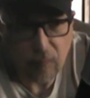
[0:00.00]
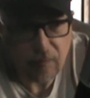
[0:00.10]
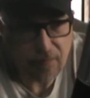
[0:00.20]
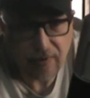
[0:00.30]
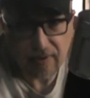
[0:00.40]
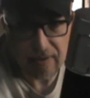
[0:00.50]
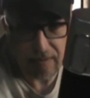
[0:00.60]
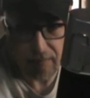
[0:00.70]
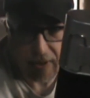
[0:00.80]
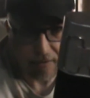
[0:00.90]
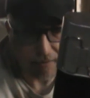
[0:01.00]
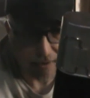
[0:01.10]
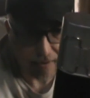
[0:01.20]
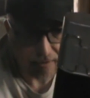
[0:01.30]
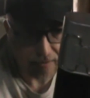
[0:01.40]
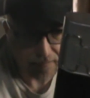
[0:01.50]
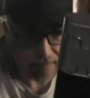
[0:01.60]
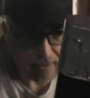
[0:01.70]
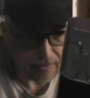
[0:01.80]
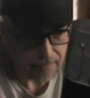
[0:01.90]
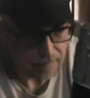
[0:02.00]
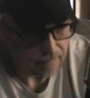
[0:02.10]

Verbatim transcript: would fit in a bottle carrier fine